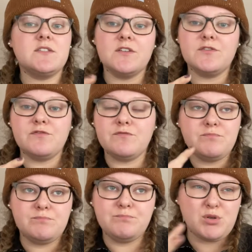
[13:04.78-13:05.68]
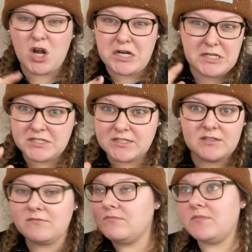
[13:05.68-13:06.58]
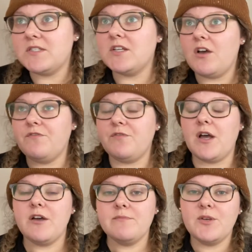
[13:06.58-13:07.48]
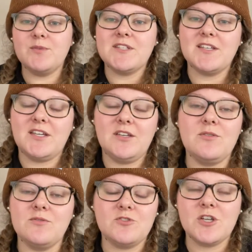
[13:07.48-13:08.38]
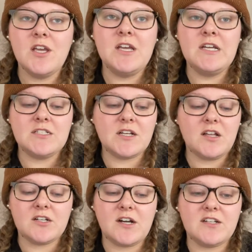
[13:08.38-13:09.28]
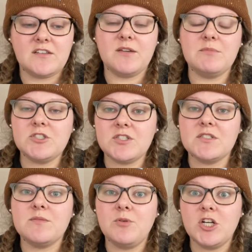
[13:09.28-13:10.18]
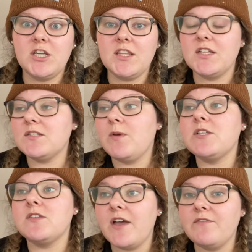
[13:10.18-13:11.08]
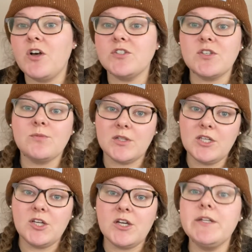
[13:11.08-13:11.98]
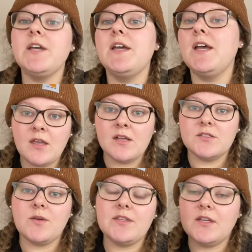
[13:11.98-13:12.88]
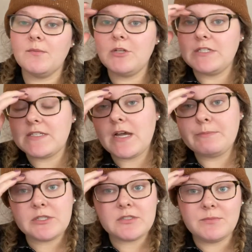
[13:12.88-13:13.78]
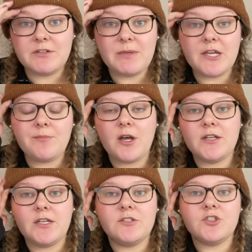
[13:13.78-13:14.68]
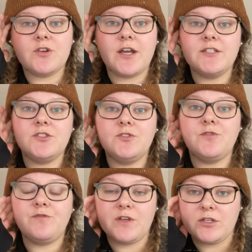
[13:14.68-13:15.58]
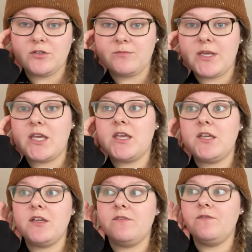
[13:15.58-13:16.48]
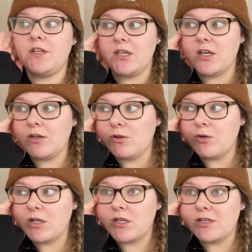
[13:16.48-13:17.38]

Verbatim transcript: of products and stuff. Um, it wasn't like a huge declutter or anything, but just putting things away. So that felt really good. So I think I'm going to slap a little bit of makeup on and try to film a video.